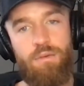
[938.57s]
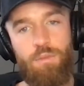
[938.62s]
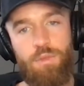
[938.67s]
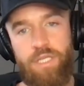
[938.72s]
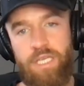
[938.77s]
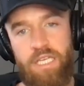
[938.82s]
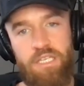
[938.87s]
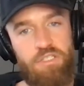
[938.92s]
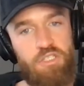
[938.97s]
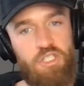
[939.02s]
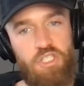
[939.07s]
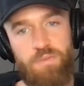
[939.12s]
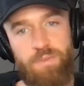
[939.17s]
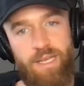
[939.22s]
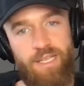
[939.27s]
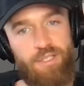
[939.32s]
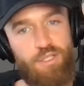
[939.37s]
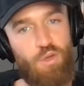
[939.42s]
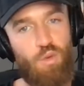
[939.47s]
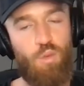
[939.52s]
when they could just
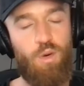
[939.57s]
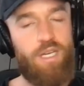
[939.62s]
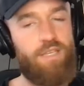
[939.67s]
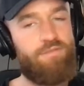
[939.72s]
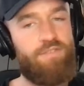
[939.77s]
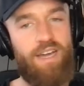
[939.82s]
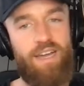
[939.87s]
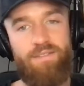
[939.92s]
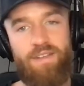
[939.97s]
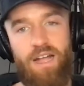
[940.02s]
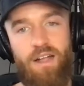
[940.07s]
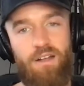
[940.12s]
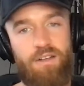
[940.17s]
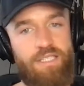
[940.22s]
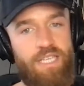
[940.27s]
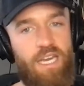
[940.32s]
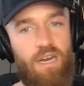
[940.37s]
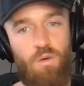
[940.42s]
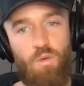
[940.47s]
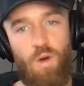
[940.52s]
spend
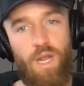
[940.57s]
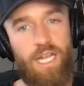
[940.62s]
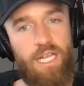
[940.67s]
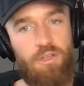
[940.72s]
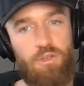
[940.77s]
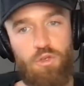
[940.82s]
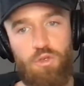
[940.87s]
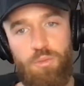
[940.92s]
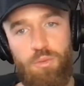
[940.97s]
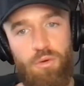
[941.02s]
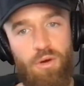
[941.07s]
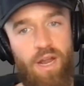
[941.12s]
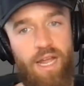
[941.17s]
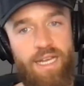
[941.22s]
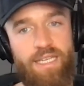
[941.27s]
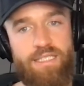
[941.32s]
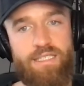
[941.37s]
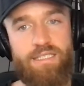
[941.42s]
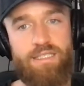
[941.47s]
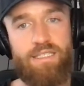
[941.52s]
$25 on a regular Uber
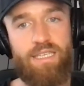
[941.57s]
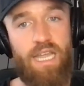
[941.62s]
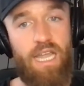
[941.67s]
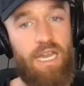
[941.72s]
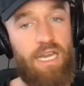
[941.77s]
X